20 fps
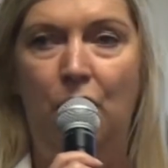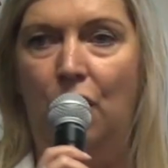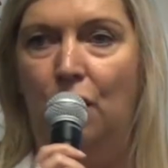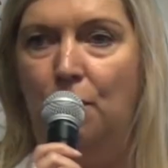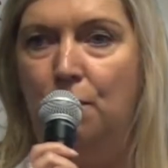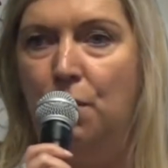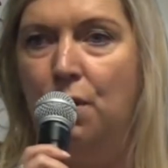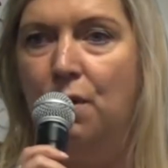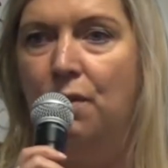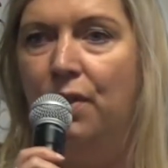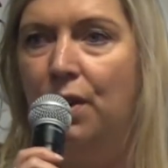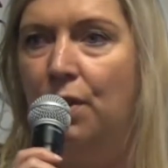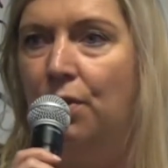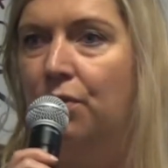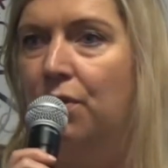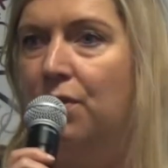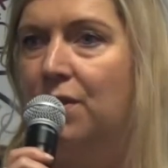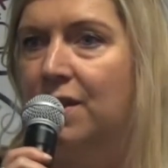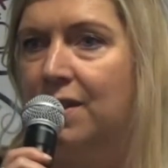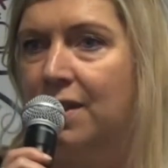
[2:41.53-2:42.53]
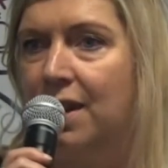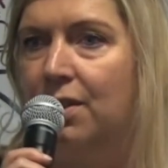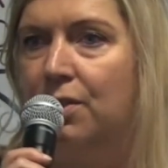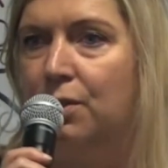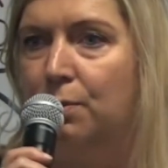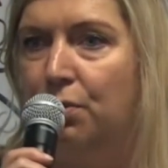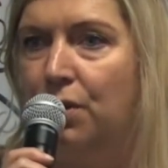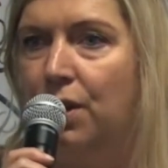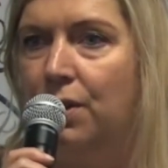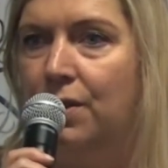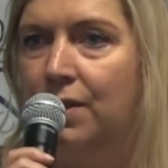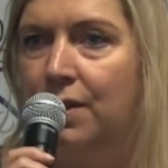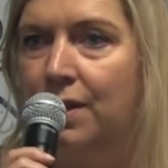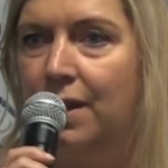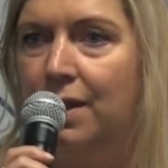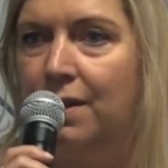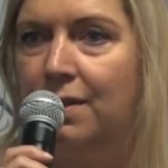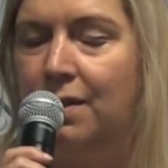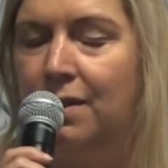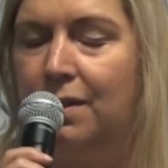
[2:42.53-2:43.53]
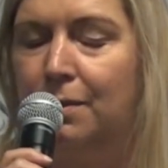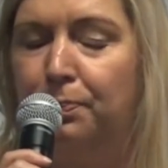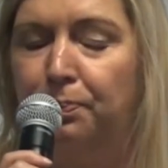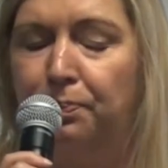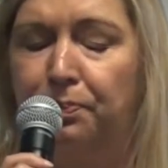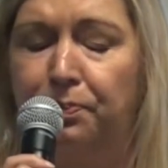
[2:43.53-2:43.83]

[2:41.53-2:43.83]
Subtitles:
are moving through the sales process.